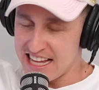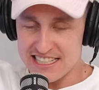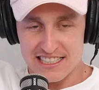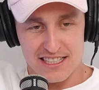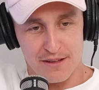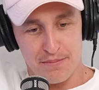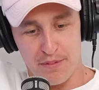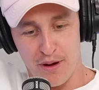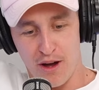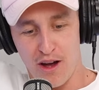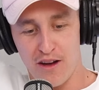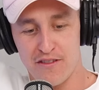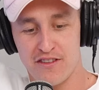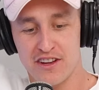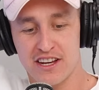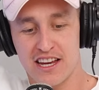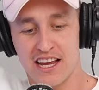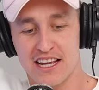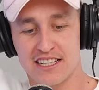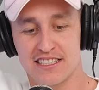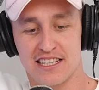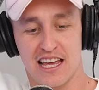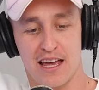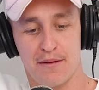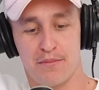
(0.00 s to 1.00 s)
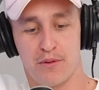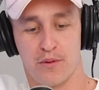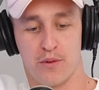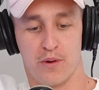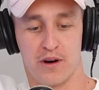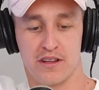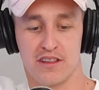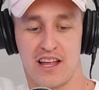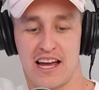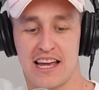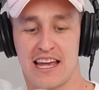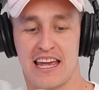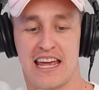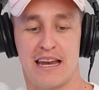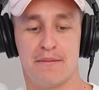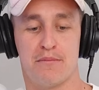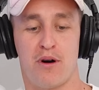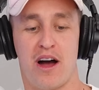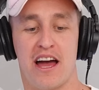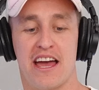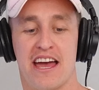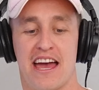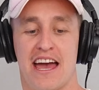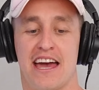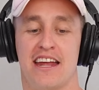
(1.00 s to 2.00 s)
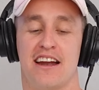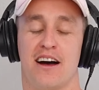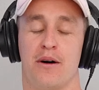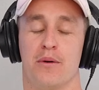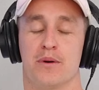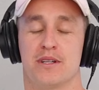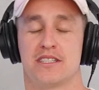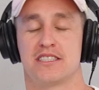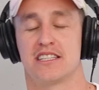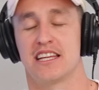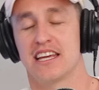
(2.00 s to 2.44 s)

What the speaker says: That's the perfect example. When like in my head, I was